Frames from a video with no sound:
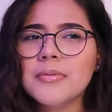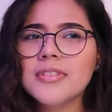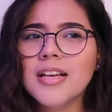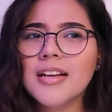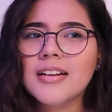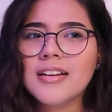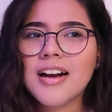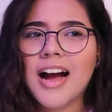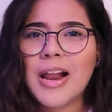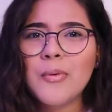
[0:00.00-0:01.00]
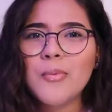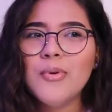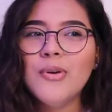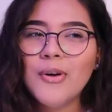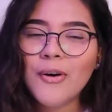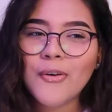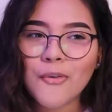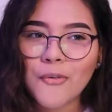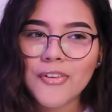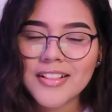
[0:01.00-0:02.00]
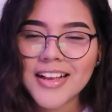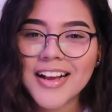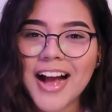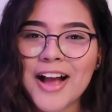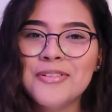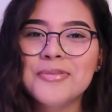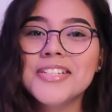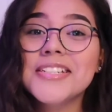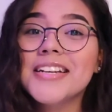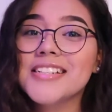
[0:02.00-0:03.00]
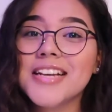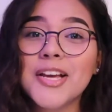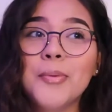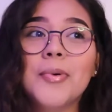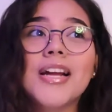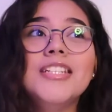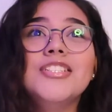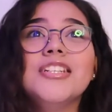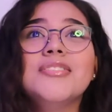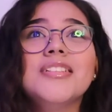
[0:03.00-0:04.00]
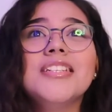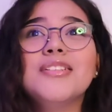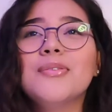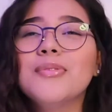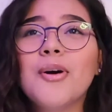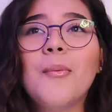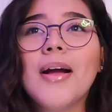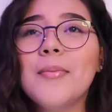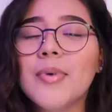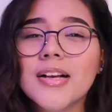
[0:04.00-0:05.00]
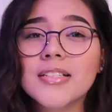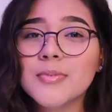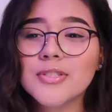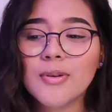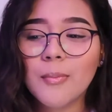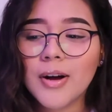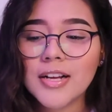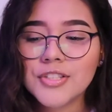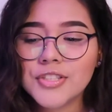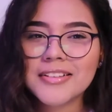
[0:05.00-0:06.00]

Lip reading: was like, I don't know, like I wish I could tell you, but I genuinely don't know why it bugs me so much.